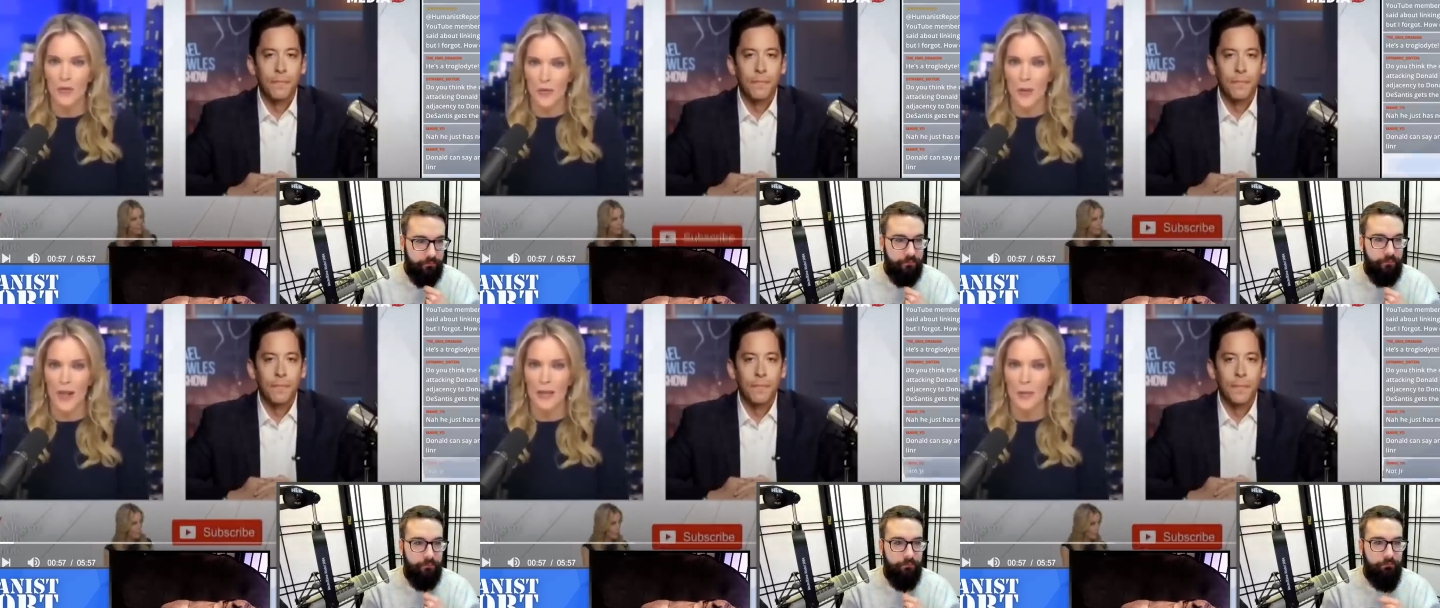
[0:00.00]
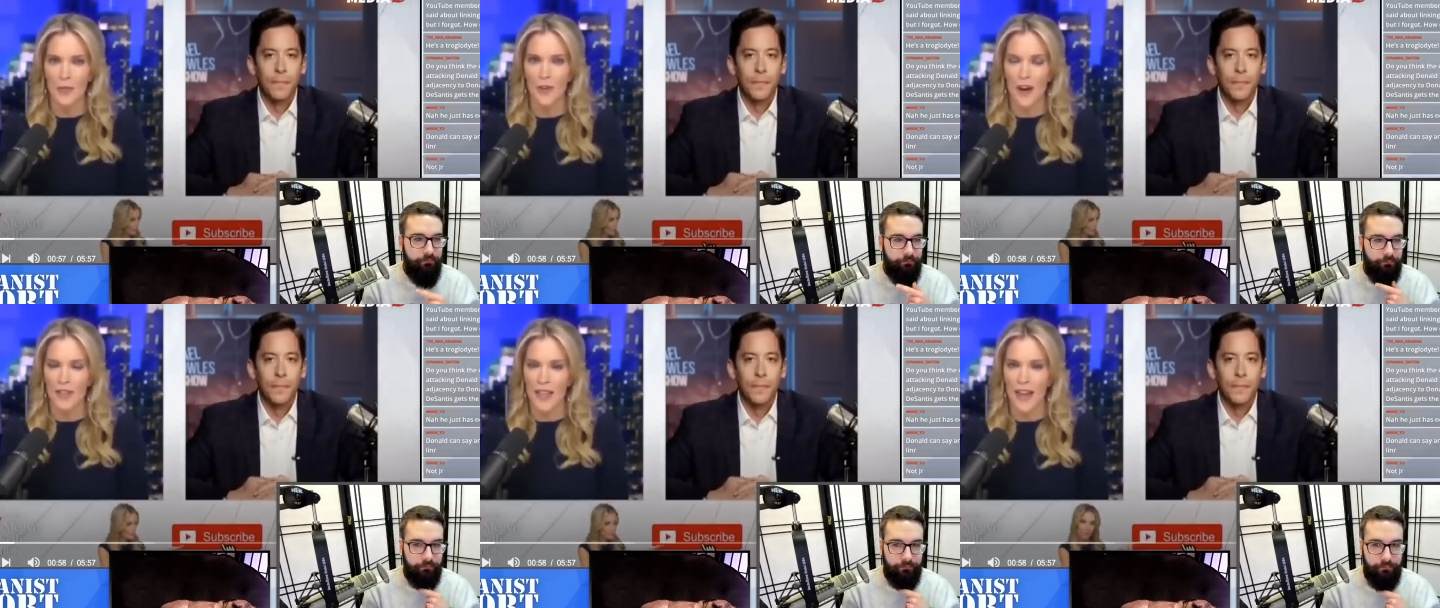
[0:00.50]
Speaker 1: is responsible
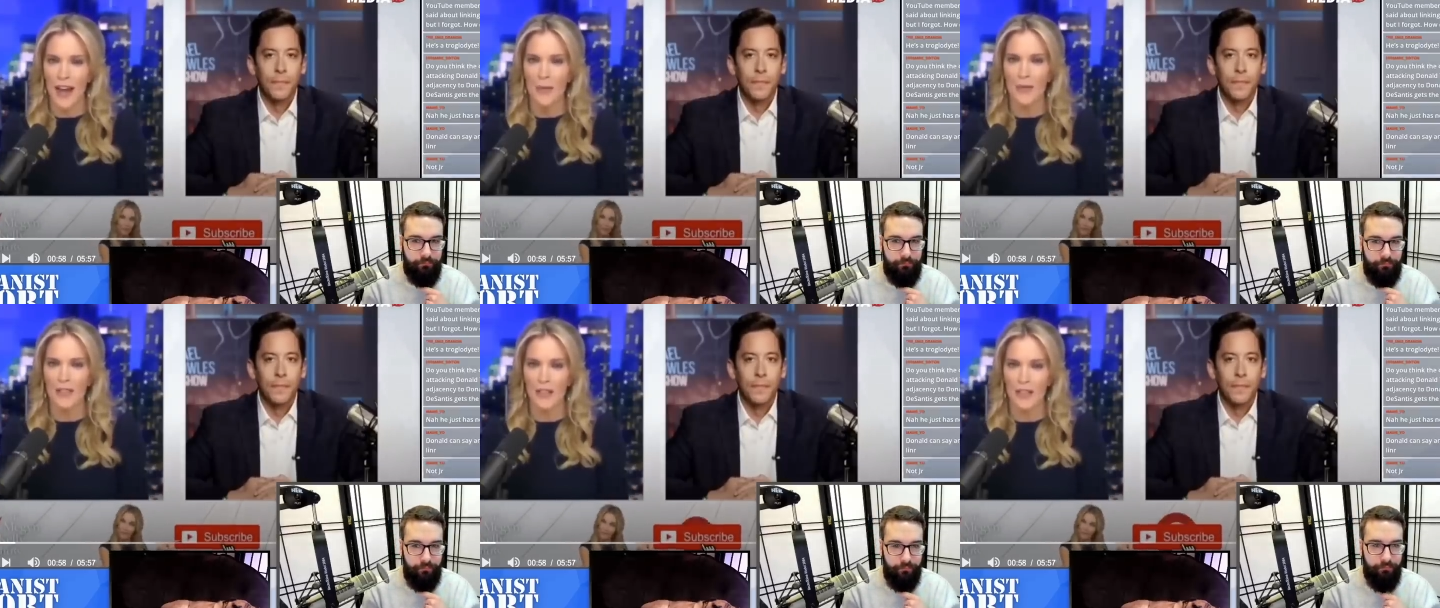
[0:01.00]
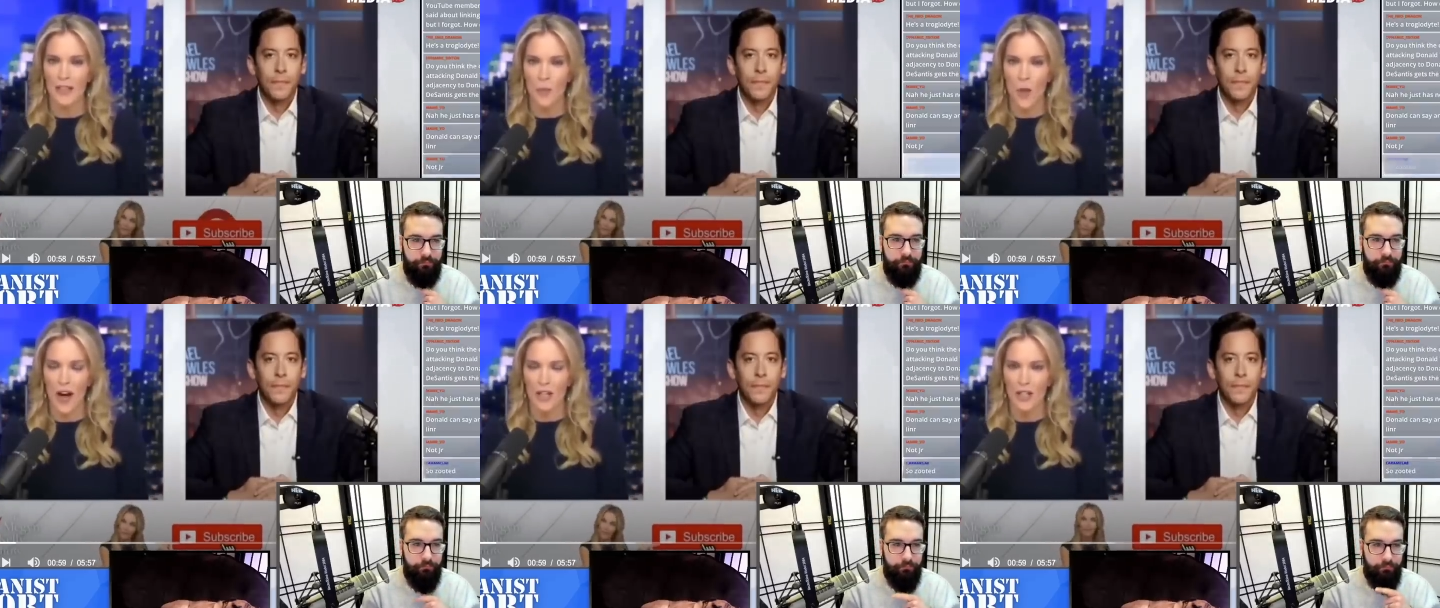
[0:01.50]
for everything that happens on
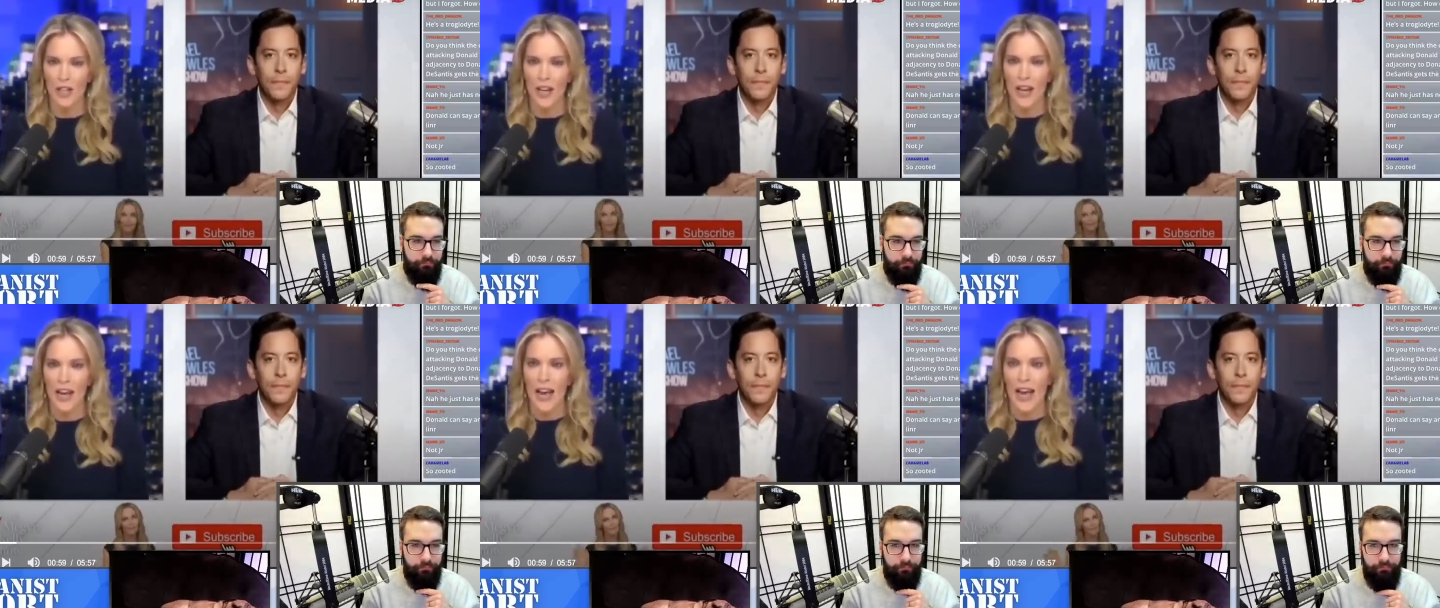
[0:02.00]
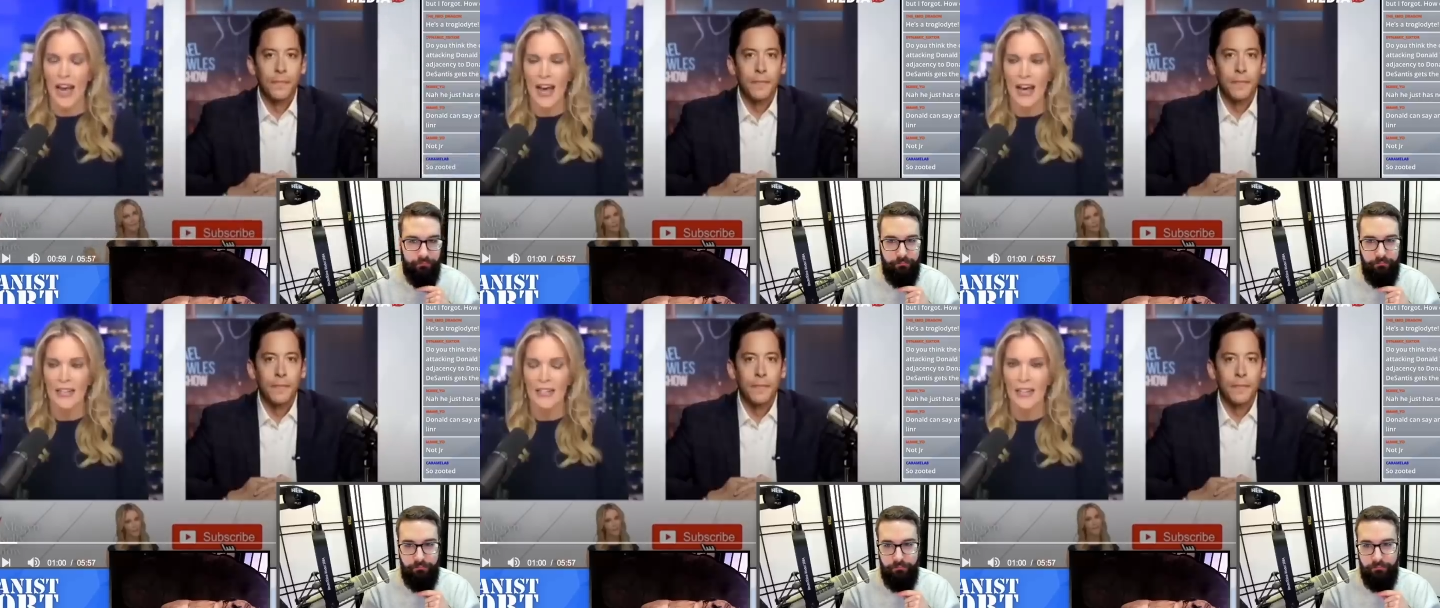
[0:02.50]
his watch.
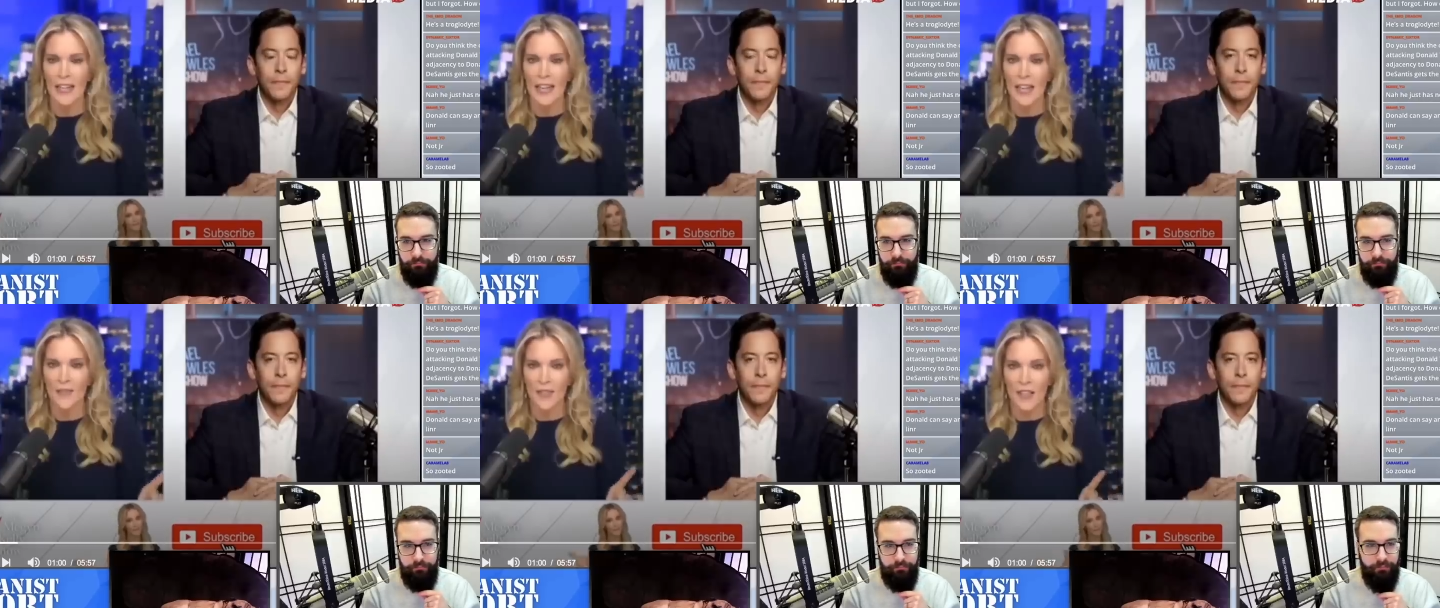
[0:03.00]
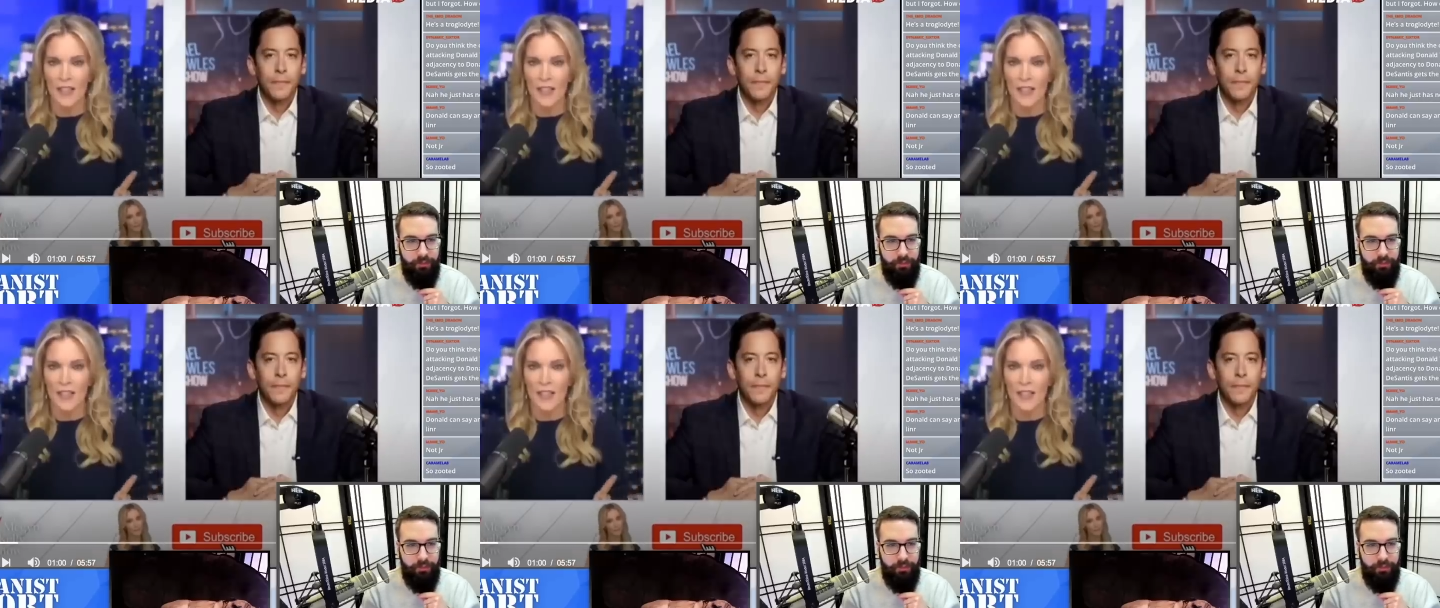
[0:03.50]
And if the